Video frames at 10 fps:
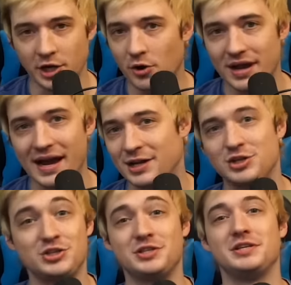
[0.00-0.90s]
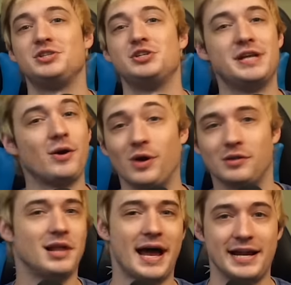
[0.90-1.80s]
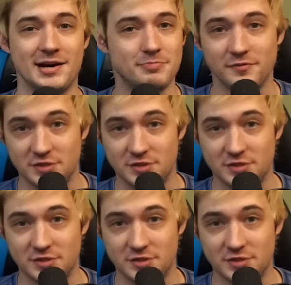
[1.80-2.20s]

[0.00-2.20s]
You know, kind of just the generic lineup of